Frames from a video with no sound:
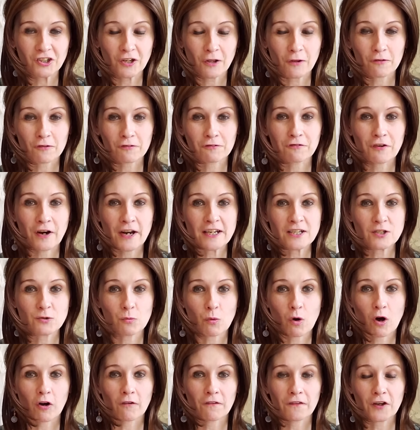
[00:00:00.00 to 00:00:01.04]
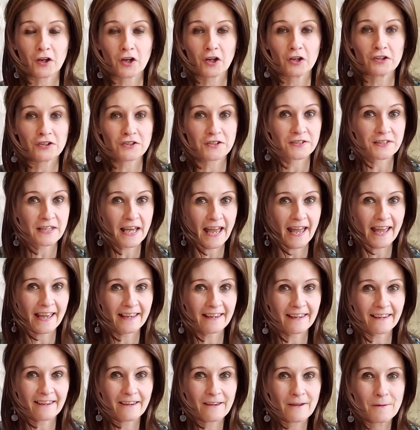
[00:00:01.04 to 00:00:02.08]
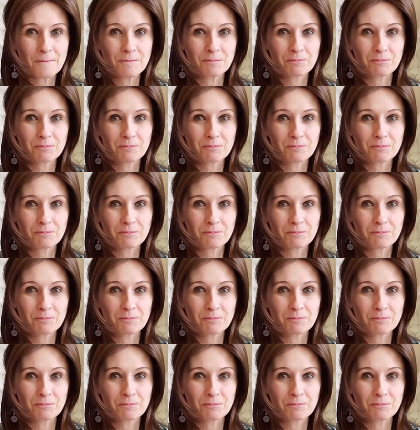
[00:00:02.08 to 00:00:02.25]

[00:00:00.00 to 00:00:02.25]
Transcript: You know, they're afraid of what they're going to say